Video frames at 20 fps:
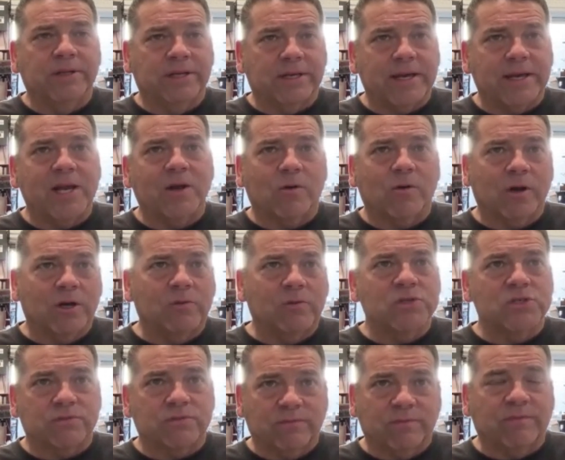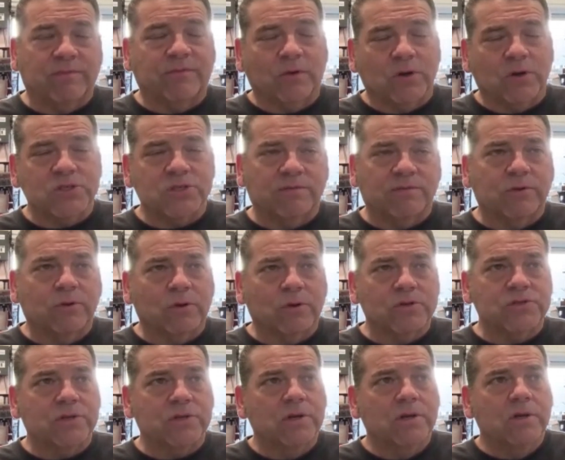K rail was first, of
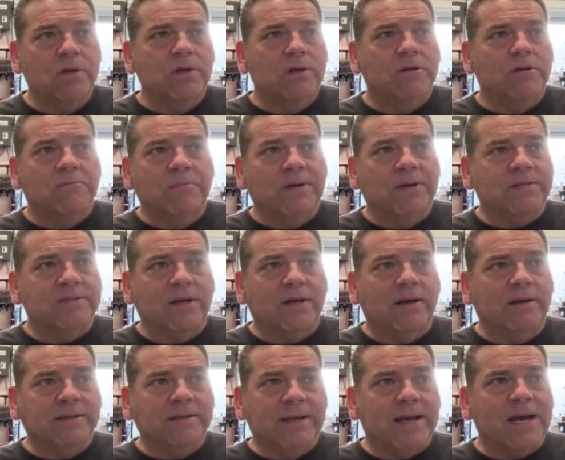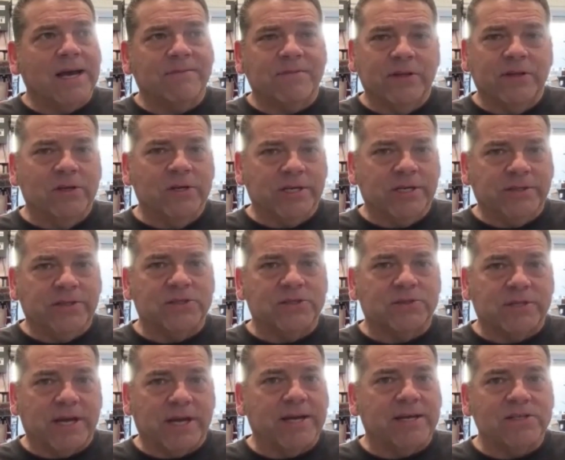course. But yeah, if you look at the
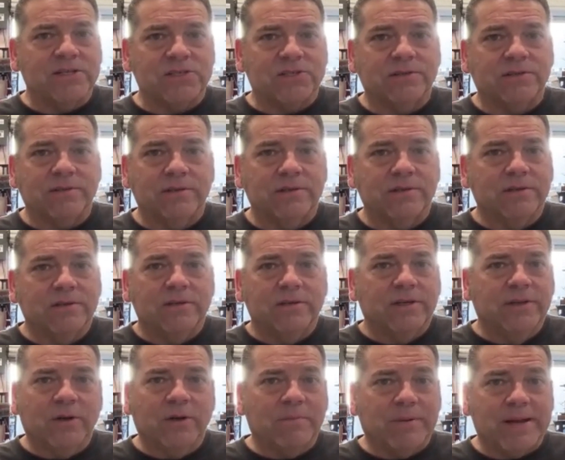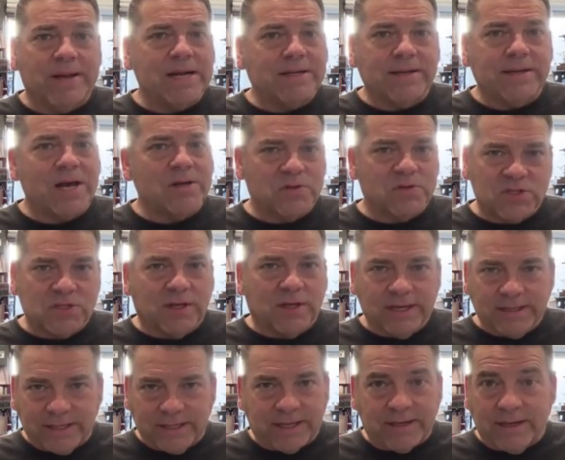stands, they're packed out just like
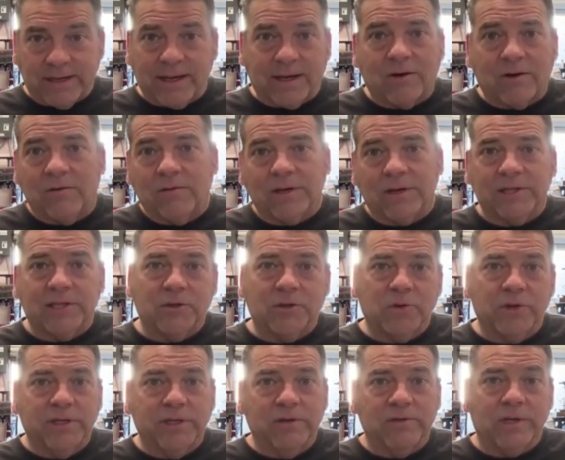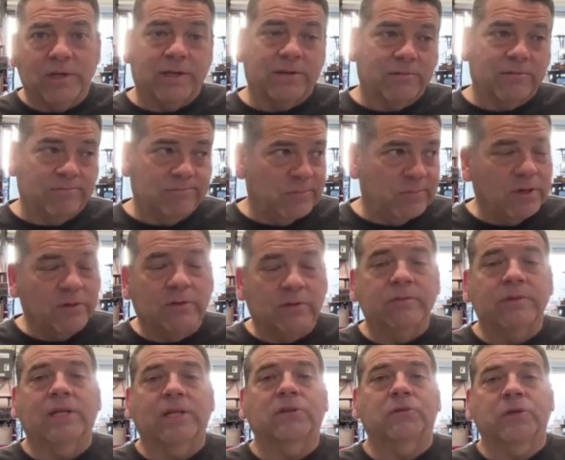that now at the reunion. Well,
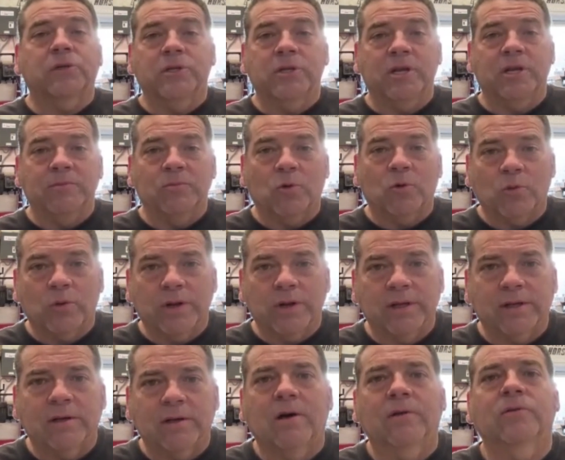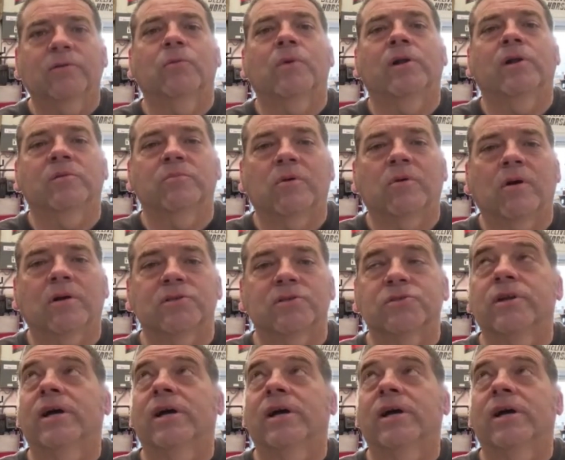not the reunion anymore. What do they call it? The Wally Parks